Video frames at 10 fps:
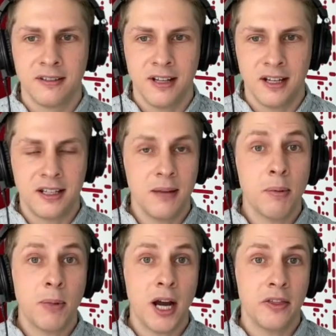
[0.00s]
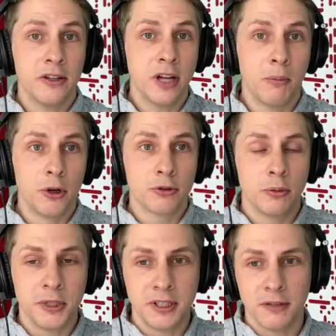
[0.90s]
And keep in mind, the numbers will
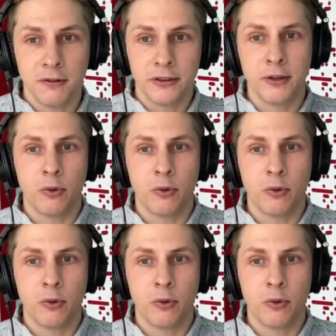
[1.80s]
be different than